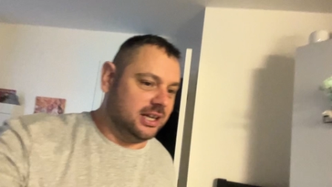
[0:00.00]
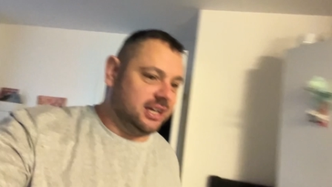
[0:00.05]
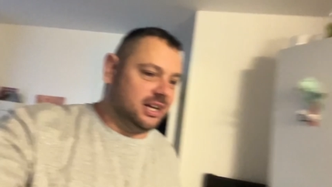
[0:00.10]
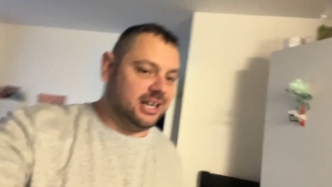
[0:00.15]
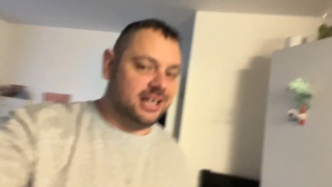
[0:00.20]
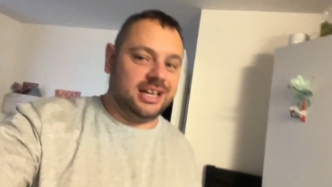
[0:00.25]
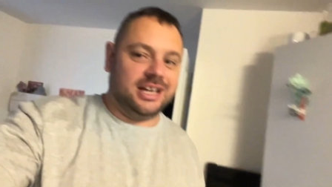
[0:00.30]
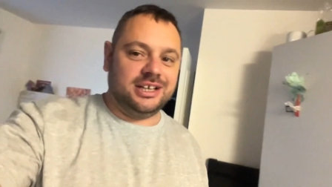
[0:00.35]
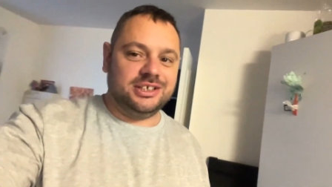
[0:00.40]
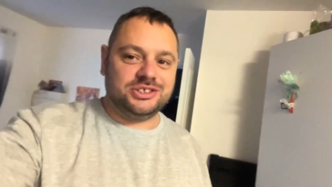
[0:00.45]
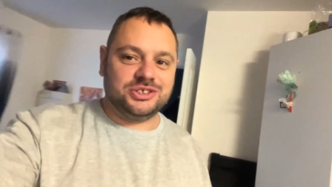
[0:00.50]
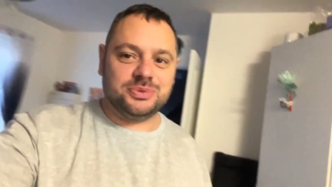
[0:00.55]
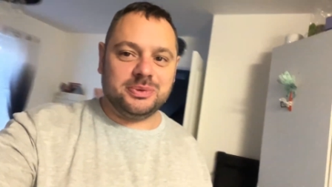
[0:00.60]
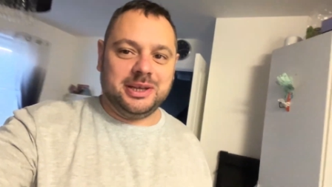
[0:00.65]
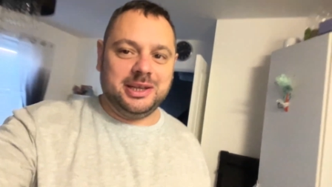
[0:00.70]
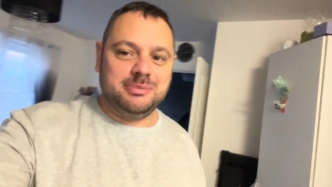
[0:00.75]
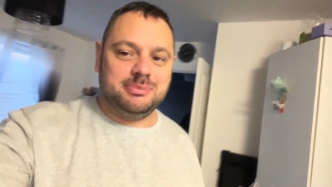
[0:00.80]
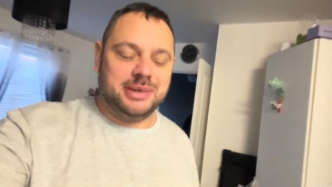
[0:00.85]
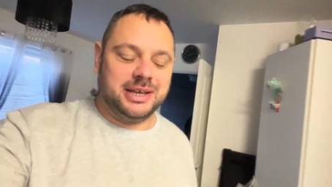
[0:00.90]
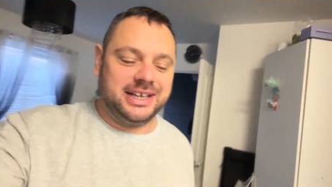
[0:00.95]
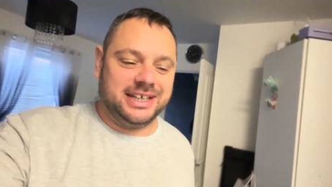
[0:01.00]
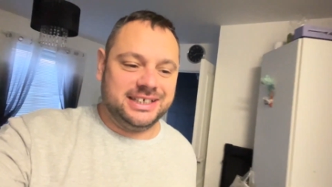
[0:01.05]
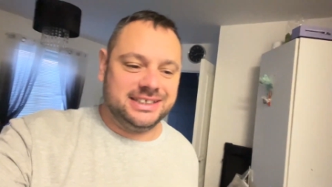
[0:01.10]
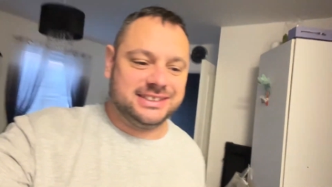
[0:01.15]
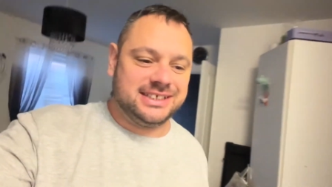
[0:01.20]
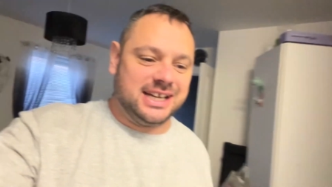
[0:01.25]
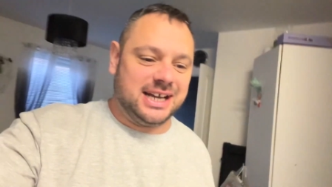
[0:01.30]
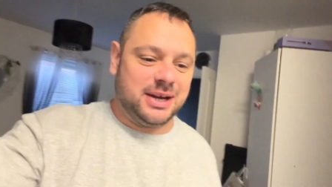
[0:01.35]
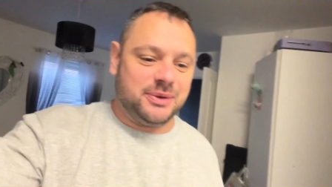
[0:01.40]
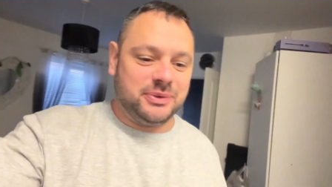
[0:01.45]
Hello, sweet peas.
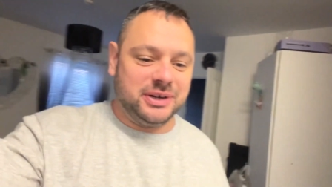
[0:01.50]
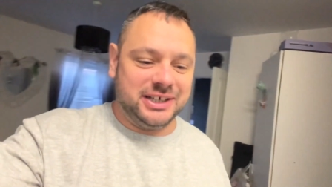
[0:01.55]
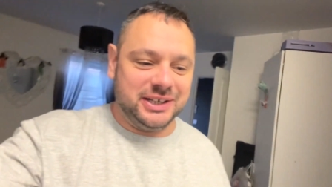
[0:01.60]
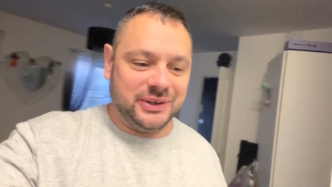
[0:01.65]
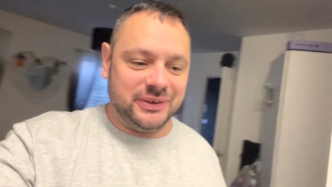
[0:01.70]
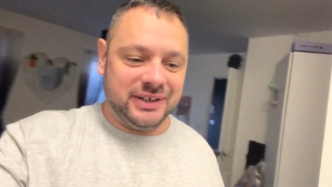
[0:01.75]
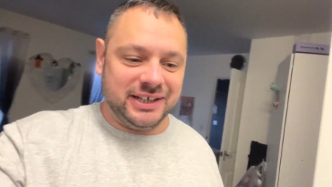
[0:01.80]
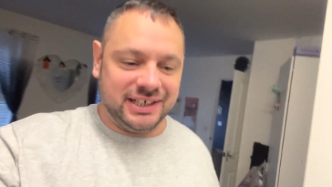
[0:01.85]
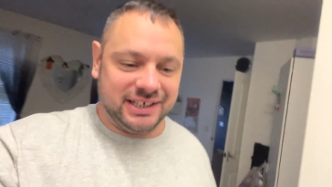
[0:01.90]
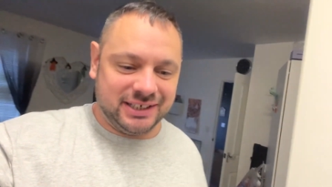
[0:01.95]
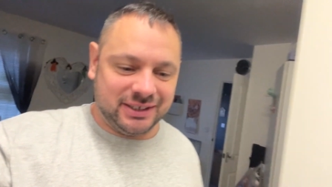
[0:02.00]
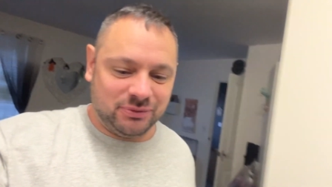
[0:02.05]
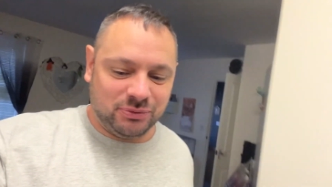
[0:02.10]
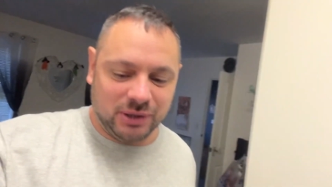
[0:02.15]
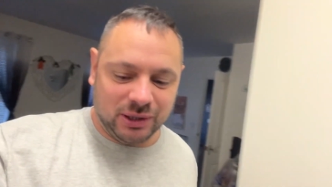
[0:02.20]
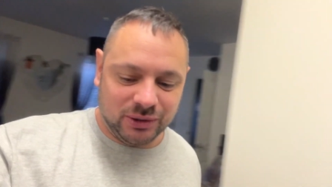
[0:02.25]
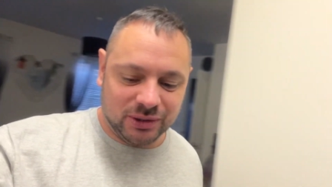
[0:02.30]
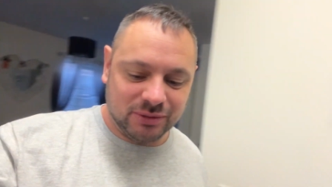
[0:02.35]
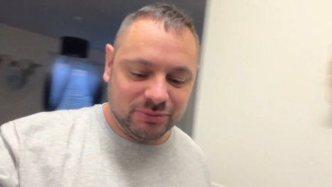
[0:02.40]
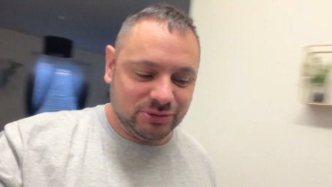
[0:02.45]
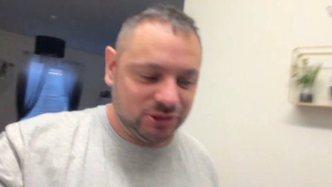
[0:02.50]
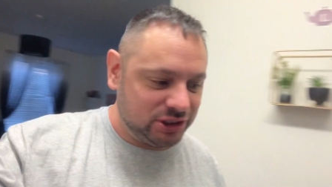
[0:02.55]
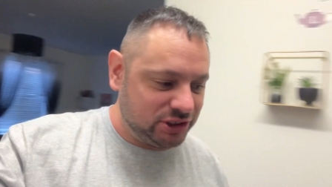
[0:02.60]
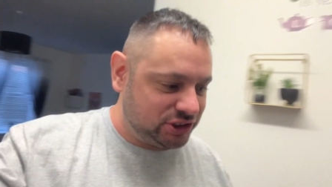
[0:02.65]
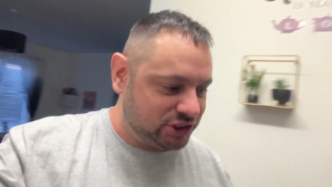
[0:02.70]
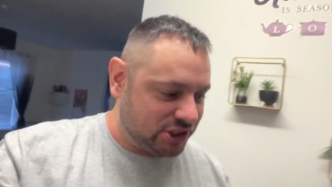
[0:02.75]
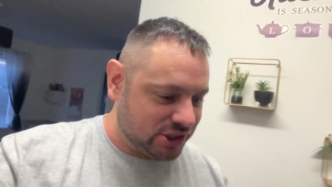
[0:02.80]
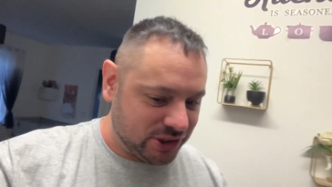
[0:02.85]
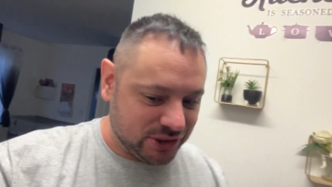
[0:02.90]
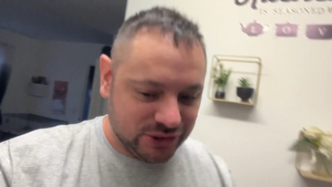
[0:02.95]
How we doing? Welcome to
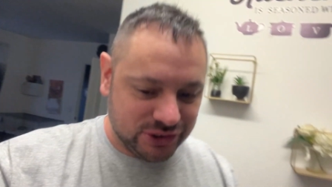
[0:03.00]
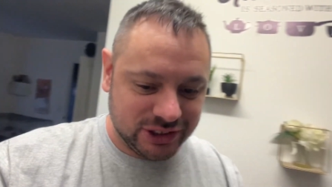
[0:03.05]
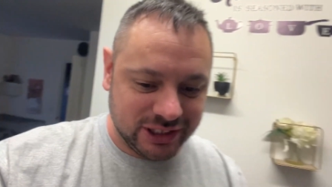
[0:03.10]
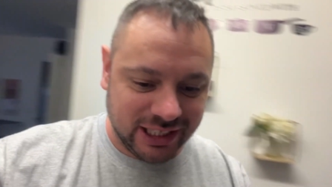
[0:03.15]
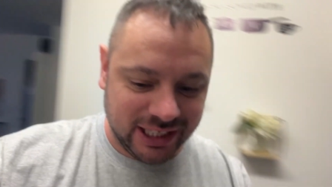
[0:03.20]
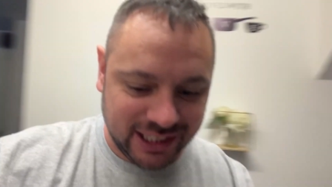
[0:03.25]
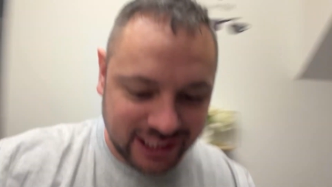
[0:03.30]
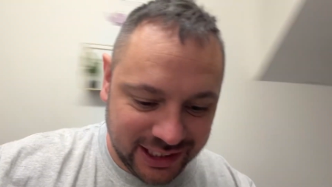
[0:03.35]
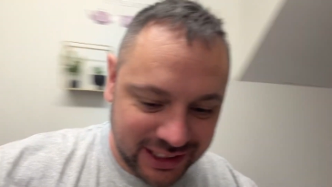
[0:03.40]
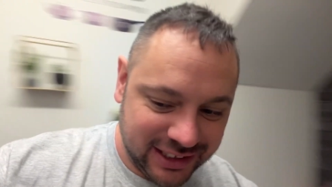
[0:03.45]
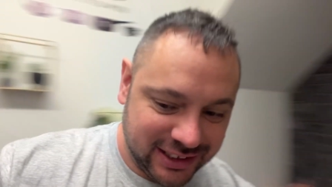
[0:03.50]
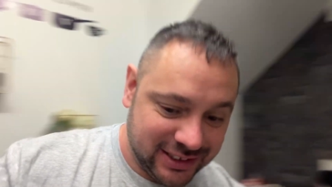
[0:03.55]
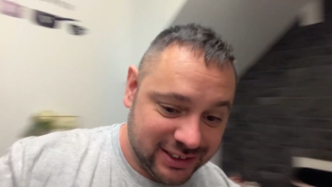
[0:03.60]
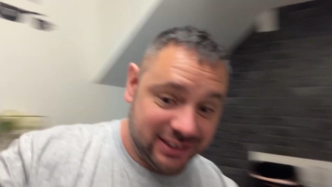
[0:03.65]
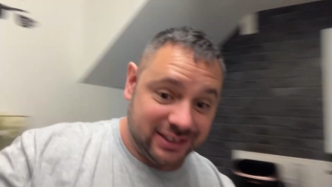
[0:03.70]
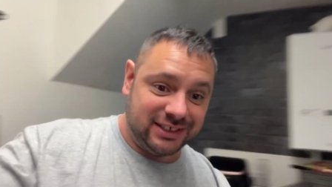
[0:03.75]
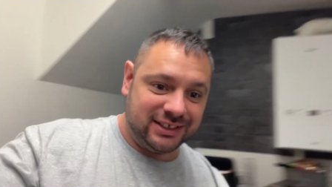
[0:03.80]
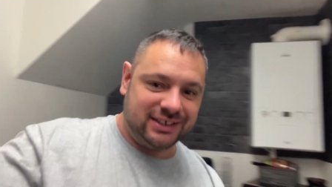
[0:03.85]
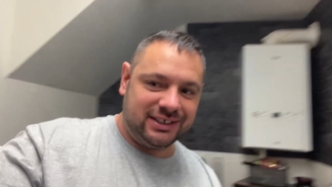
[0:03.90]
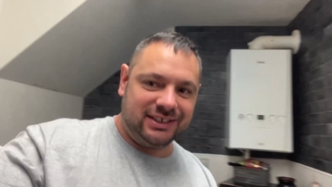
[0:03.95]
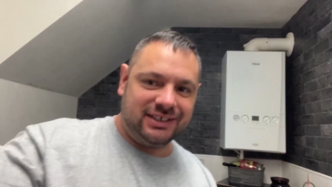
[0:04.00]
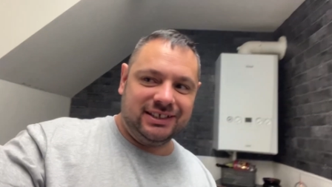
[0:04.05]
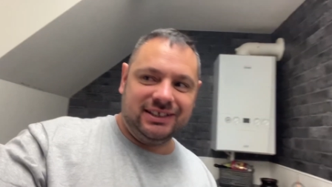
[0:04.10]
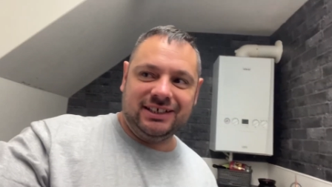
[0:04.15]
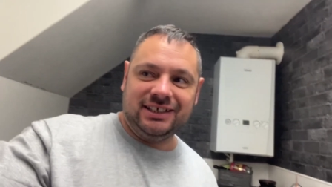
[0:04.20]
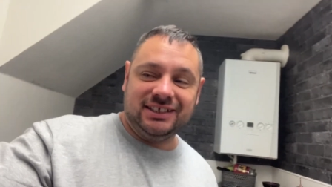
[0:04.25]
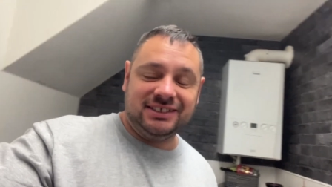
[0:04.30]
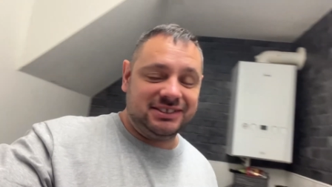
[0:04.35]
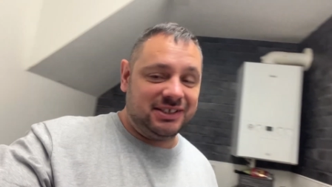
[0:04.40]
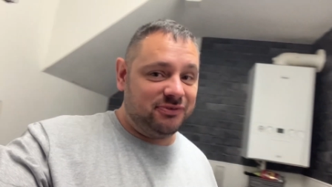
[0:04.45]
Tuesday.
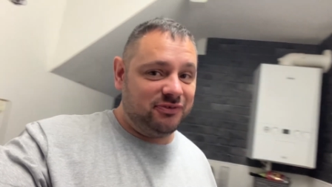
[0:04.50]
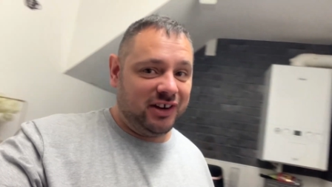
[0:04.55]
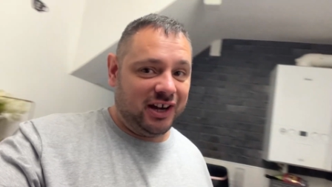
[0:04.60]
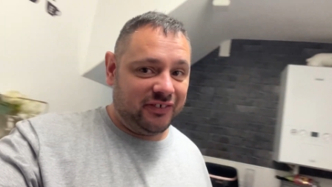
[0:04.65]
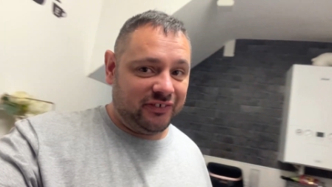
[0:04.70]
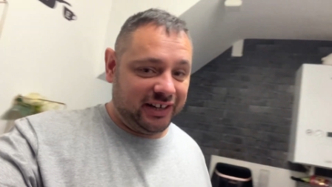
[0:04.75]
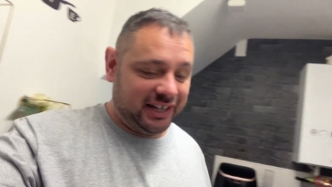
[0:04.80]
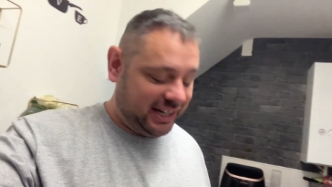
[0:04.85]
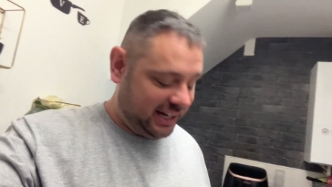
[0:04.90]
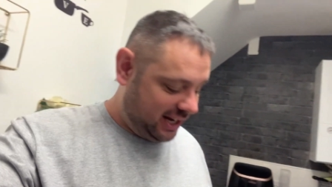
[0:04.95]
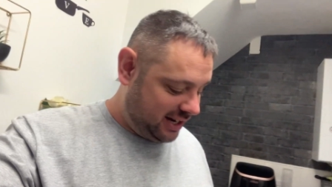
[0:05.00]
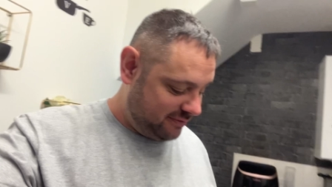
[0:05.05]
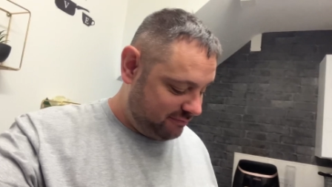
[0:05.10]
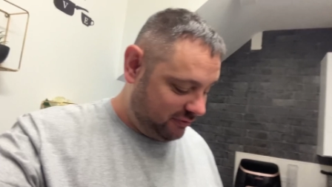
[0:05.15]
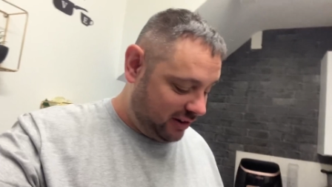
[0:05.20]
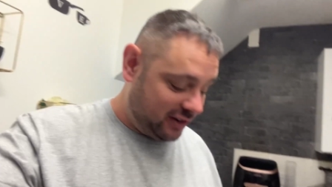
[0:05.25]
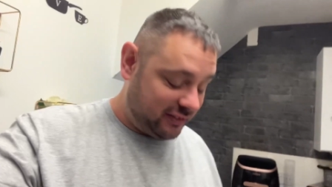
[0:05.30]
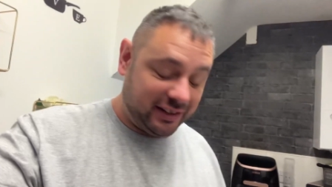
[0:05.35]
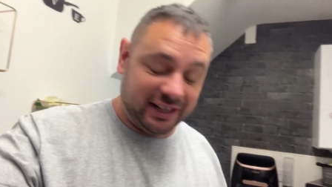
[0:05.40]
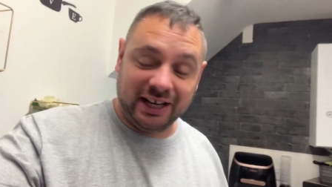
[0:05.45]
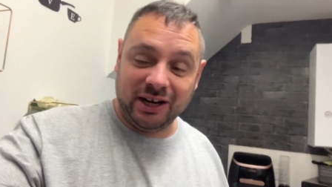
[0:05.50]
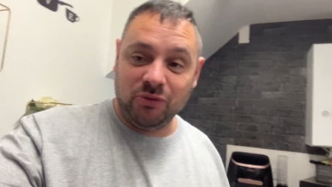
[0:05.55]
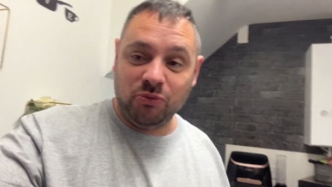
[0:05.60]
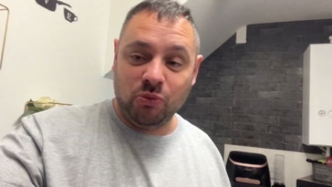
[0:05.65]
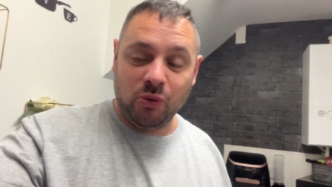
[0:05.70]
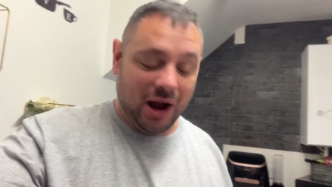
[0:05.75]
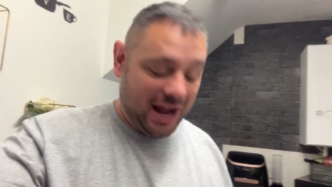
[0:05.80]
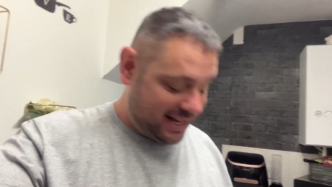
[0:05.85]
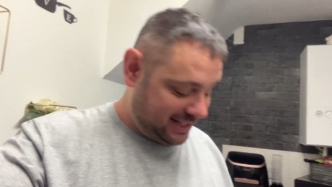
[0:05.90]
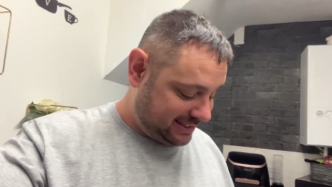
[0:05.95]
It's a very, very
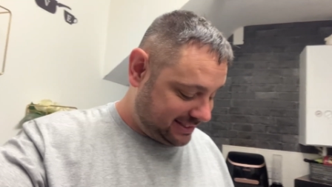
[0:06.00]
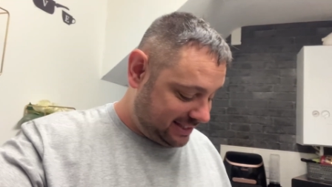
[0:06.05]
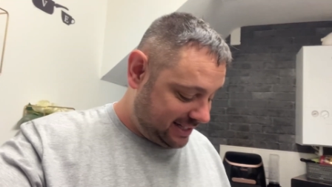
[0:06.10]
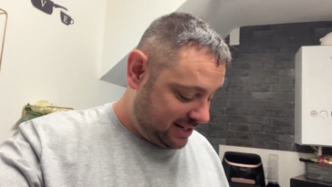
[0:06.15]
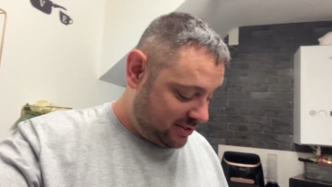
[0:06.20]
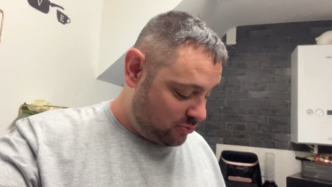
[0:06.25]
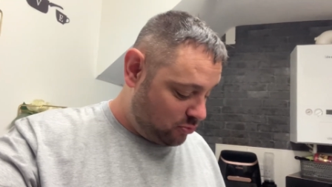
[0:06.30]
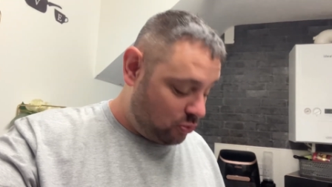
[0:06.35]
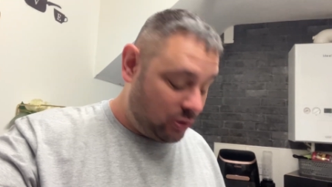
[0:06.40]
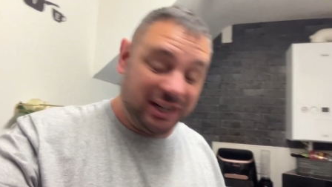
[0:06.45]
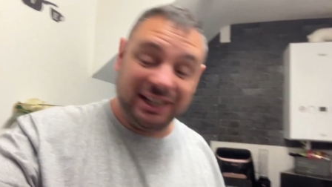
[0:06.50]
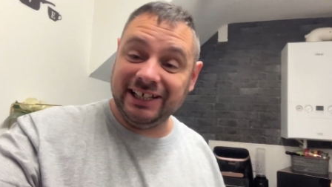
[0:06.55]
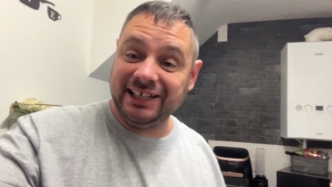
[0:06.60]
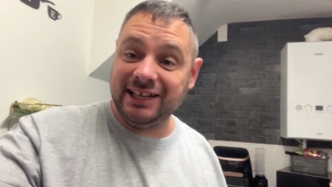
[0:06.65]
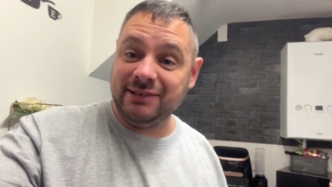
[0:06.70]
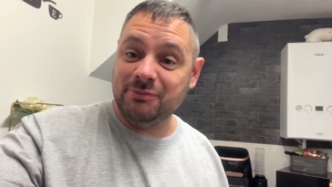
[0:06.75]
wet and windy